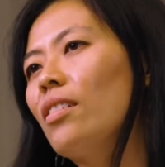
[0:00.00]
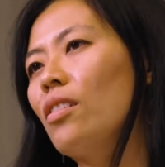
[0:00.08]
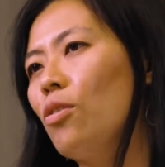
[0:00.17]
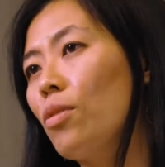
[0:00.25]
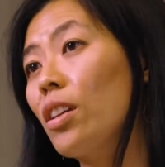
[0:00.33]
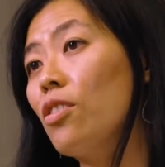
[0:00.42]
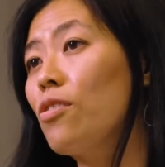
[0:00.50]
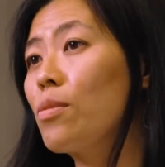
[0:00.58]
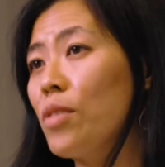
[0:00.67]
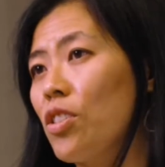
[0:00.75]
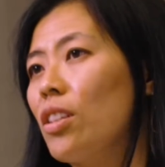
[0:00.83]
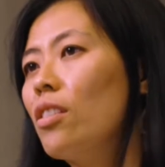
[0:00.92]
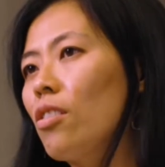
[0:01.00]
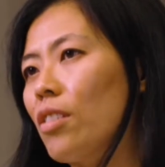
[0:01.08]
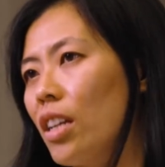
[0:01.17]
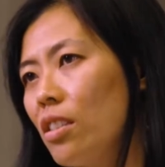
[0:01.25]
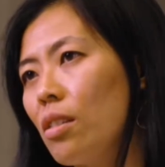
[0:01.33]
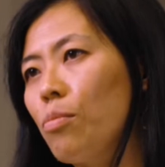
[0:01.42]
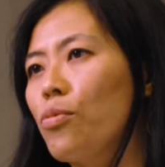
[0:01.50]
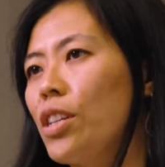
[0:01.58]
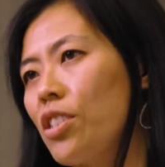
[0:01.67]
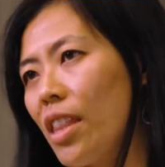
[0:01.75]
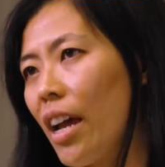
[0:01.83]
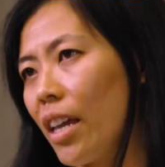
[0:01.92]
You can use machine learning to
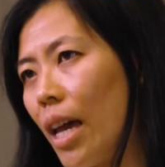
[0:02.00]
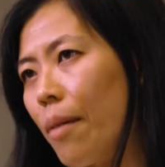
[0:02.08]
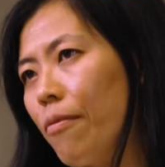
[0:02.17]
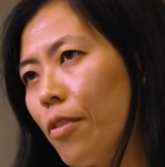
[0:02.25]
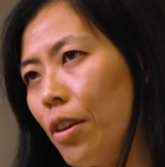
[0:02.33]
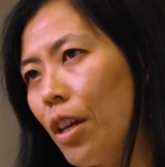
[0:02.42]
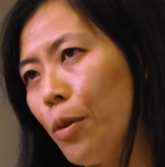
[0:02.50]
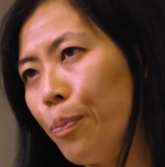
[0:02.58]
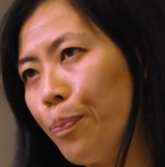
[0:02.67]
bridge that gap for you.